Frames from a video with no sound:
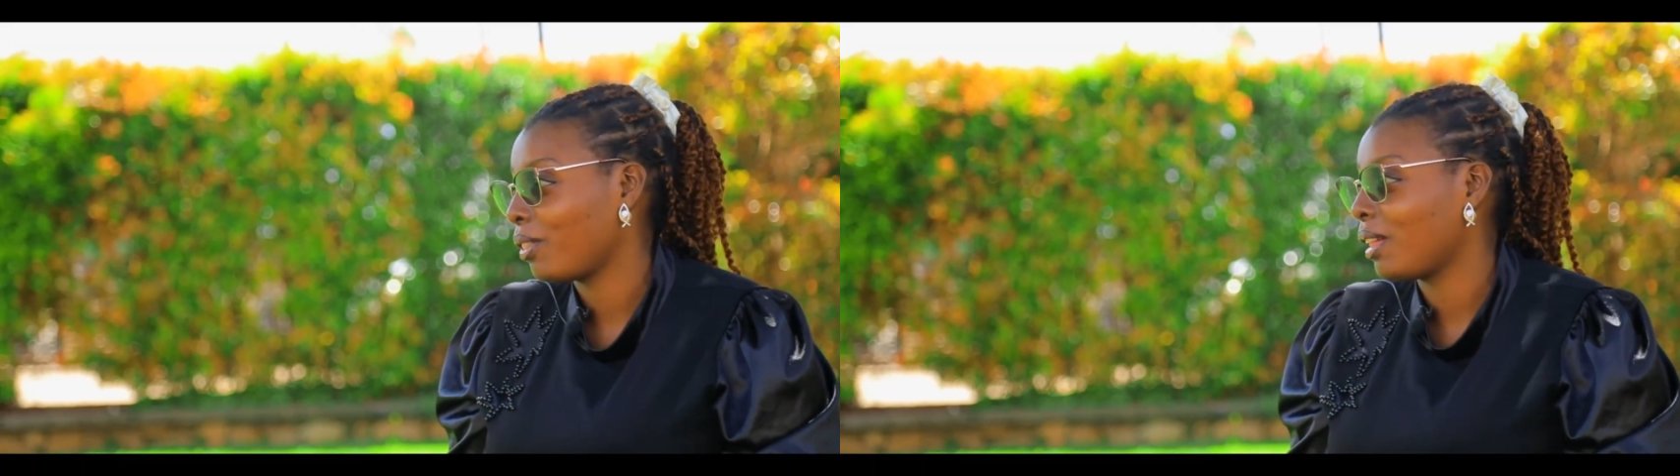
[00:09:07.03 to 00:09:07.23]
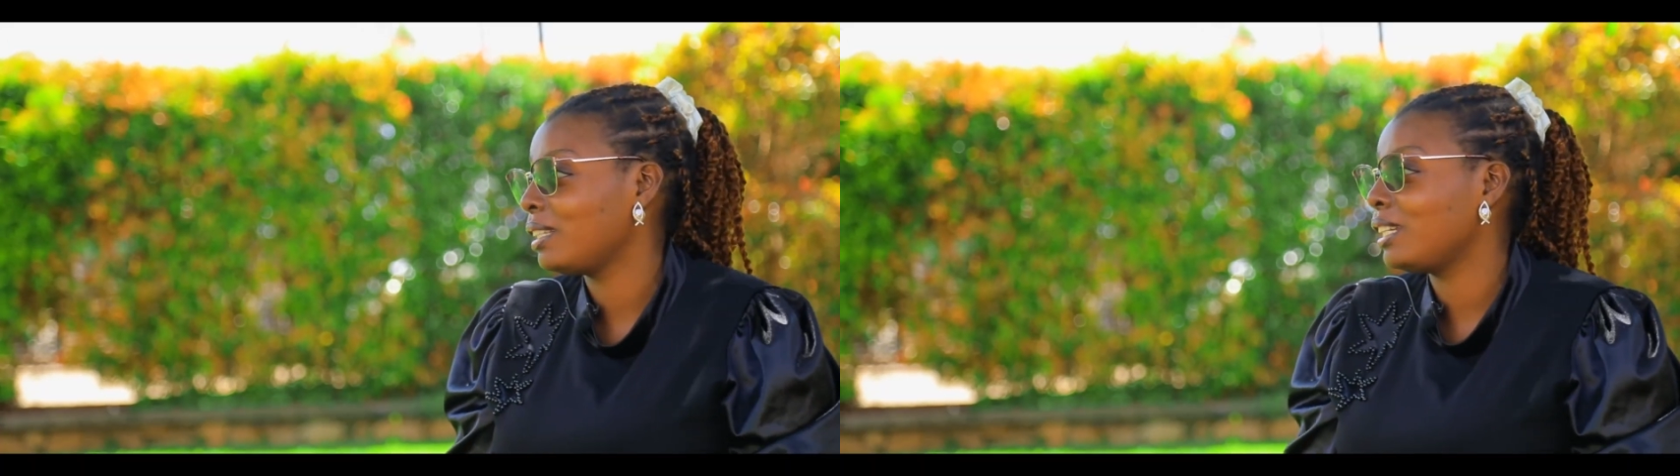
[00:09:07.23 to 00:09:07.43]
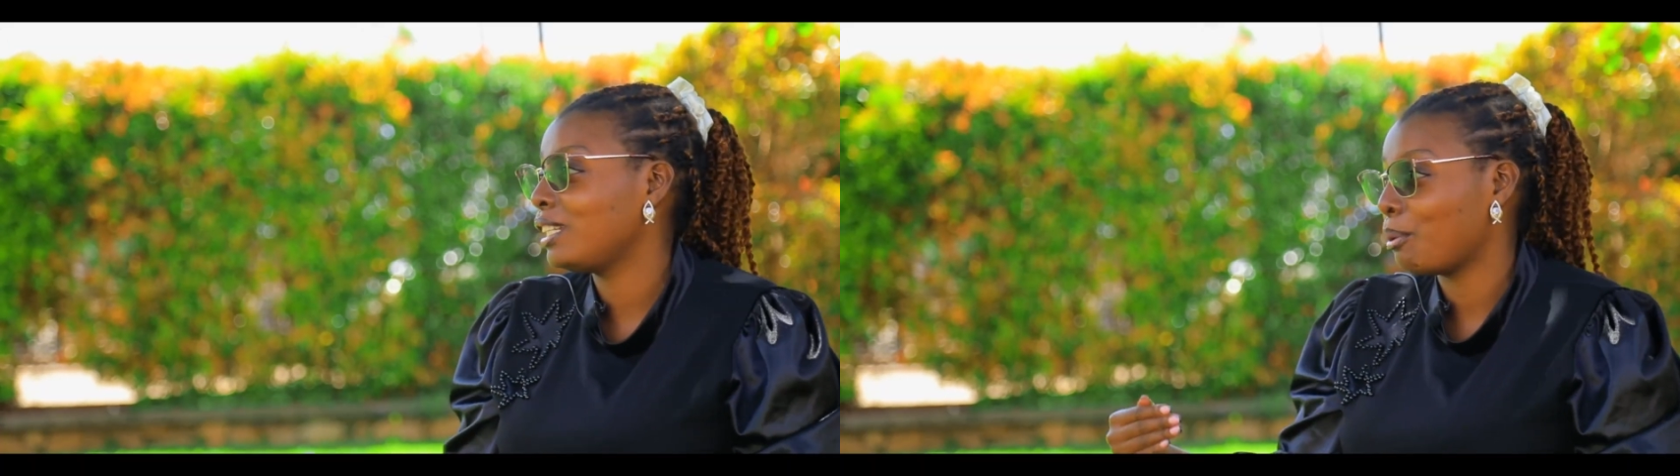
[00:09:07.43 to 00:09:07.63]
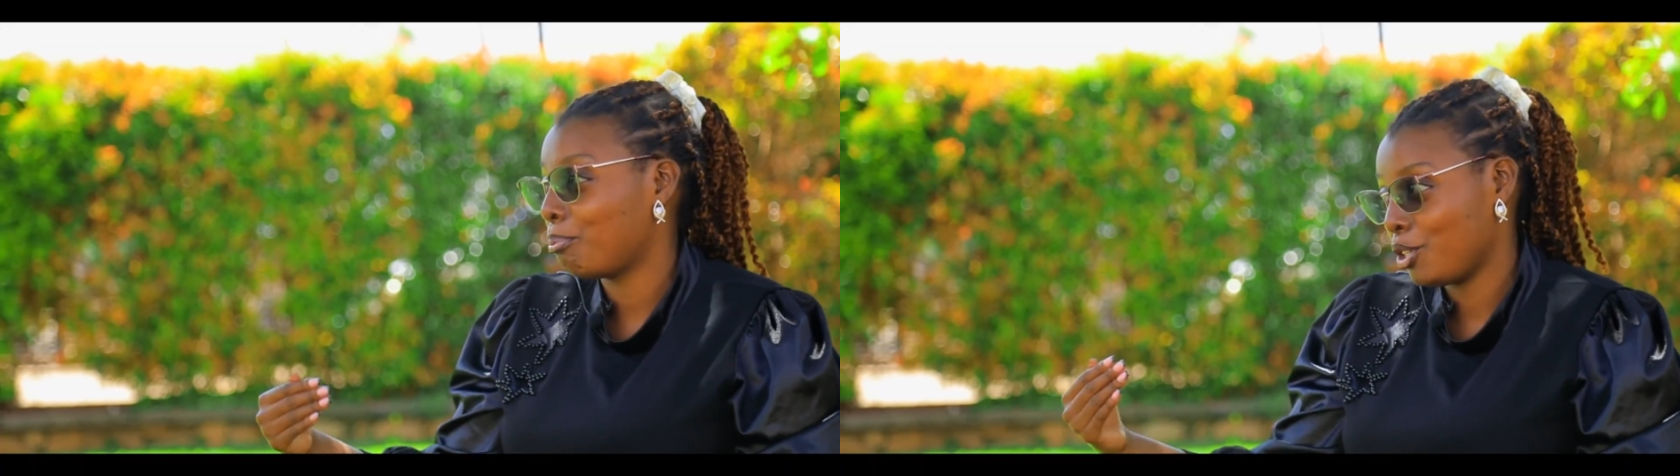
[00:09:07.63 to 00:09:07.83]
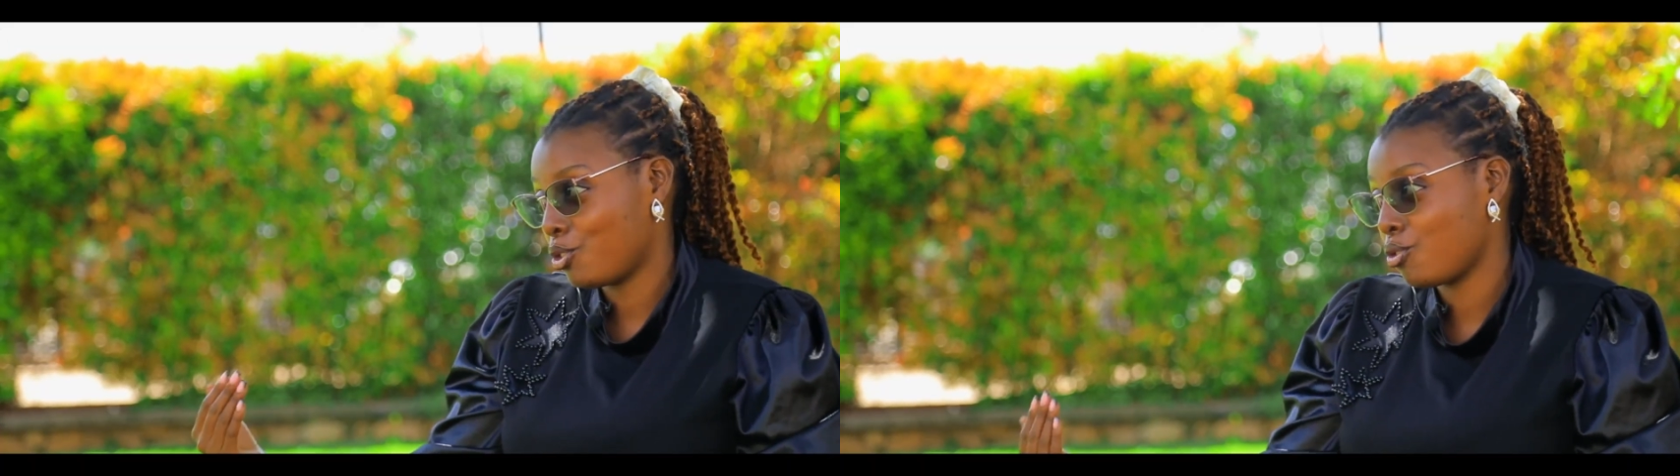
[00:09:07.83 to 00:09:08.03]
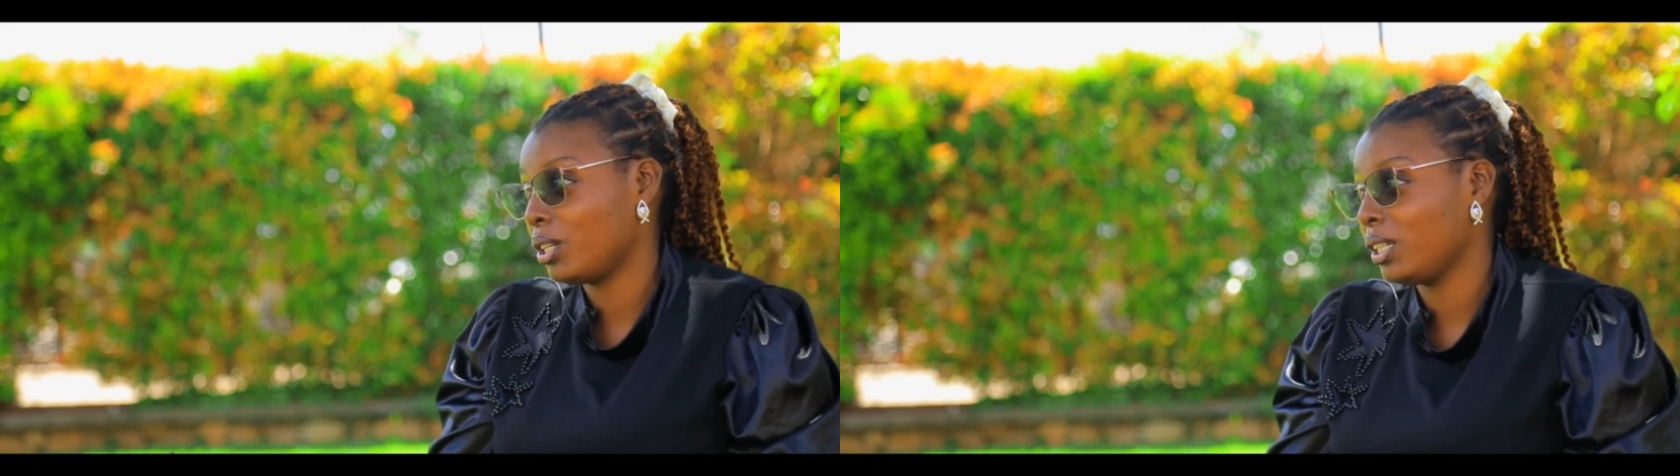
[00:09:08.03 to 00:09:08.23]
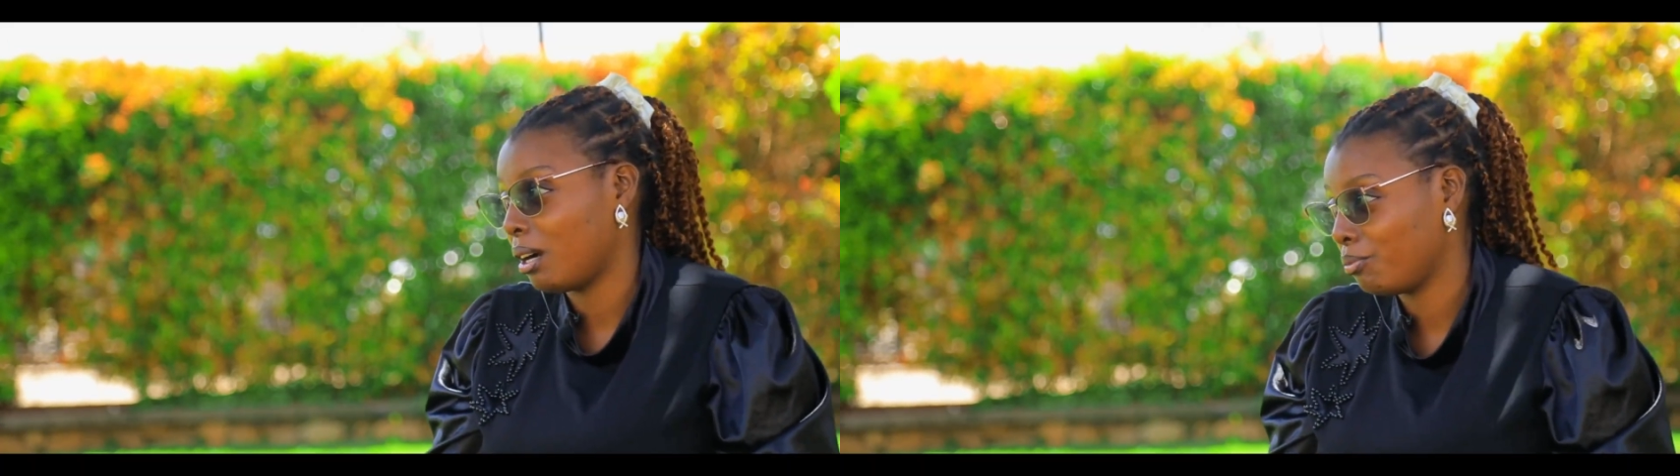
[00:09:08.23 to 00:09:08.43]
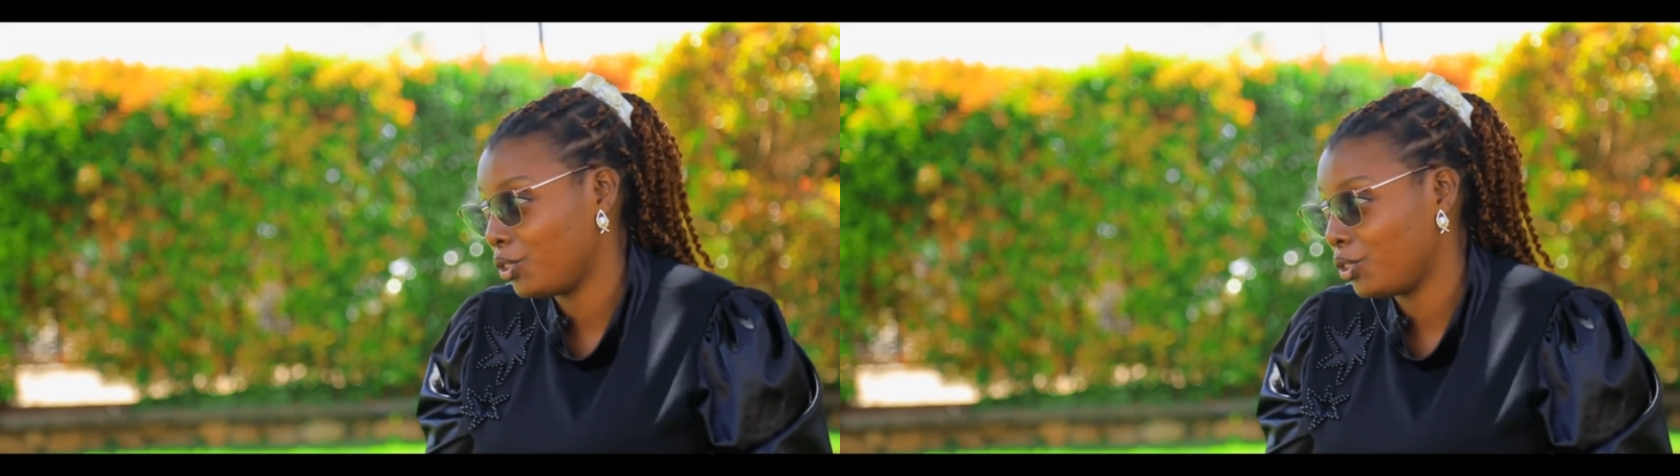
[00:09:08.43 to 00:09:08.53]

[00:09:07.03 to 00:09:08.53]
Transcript: that did the petroleum